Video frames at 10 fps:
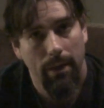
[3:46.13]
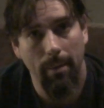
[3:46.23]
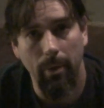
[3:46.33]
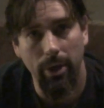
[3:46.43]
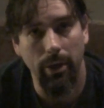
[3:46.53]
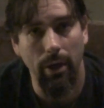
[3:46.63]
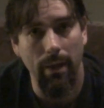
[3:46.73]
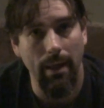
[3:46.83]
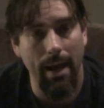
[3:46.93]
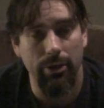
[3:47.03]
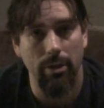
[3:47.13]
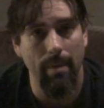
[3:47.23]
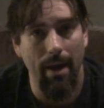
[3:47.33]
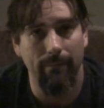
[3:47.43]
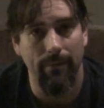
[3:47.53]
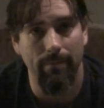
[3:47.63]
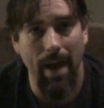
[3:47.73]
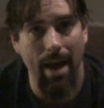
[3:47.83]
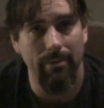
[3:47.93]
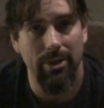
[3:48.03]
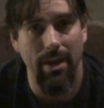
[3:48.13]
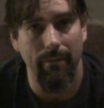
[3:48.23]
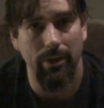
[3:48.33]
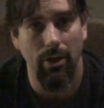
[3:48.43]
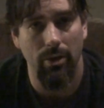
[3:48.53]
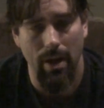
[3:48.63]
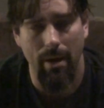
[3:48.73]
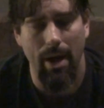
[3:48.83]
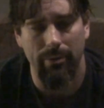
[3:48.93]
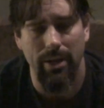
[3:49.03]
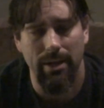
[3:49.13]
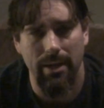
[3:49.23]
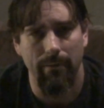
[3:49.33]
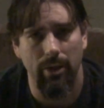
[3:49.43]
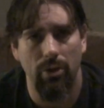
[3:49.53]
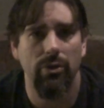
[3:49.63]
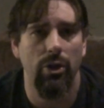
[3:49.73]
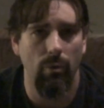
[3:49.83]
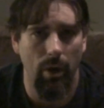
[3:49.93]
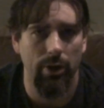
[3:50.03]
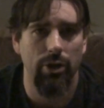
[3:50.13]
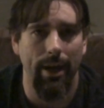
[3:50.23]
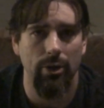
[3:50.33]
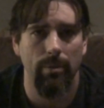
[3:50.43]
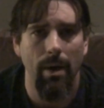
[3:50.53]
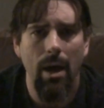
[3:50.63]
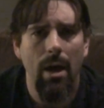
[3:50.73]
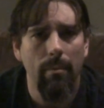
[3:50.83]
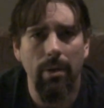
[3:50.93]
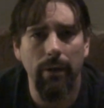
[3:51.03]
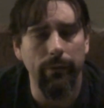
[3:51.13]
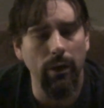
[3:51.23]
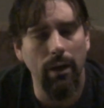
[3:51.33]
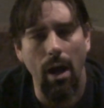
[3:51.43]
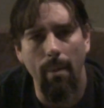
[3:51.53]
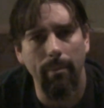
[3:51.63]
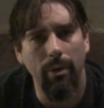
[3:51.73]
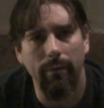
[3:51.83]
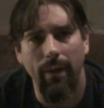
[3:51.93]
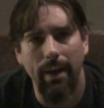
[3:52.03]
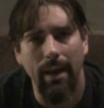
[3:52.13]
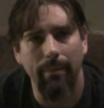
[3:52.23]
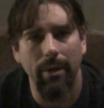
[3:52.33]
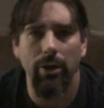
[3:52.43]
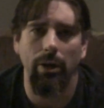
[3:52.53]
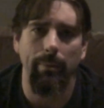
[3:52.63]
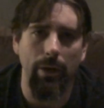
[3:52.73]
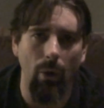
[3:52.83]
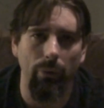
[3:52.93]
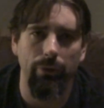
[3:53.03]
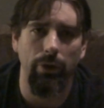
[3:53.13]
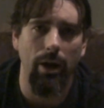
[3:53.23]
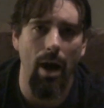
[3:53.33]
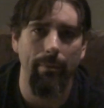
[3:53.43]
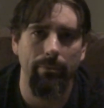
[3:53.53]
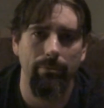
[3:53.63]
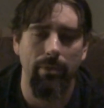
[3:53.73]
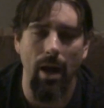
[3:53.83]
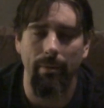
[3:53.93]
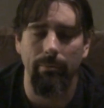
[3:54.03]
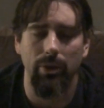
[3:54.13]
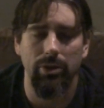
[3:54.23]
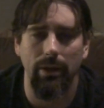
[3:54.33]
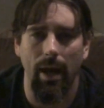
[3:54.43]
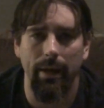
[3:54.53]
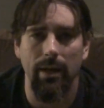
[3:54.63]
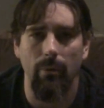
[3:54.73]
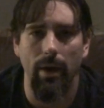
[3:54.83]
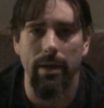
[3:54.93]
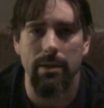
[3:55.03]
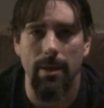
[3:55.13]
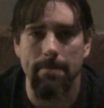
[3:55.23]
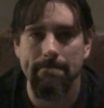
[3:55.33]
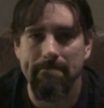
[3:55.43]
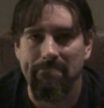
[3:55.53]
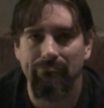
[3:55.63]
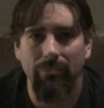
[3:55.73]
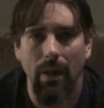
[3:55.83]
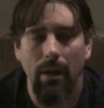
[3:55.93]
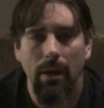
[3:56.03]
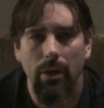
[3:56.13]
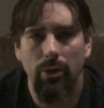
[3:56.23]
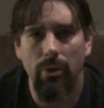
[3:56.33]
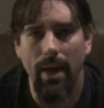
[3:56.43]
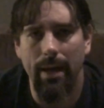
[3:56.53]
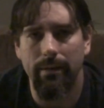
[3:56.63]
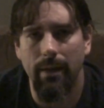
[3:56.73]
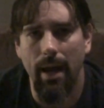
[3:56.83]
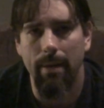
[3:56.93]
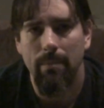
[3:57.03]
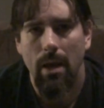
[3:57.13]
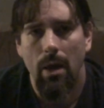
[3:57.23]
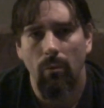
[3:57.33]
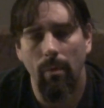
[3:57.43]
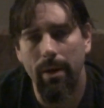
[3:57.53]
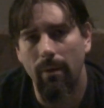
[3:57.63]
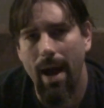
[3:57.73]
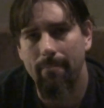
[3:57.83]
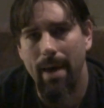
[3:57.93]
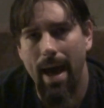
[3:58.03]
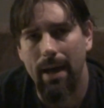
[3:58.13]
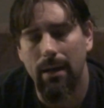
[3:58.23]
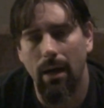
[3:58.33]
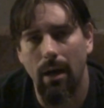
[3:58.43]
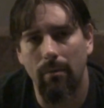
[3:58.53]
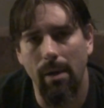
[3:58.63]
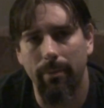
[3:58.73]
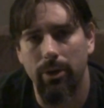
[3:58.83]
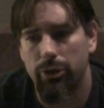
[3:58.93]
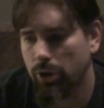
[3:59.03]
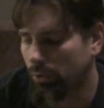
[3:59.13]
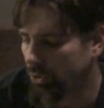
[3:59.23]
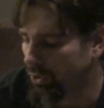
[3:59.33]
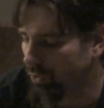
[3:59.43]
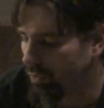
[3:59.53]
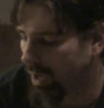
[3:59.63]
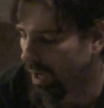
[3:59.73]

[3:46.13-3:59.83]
they're pretty good. They last you about five to seven years. I, I would say seven years, then you want to change them. But if you're a comic book fan like me, you're going to be going through your com comic books a lot anyway. So do that today. We'll be right back. Um, I'm going to show you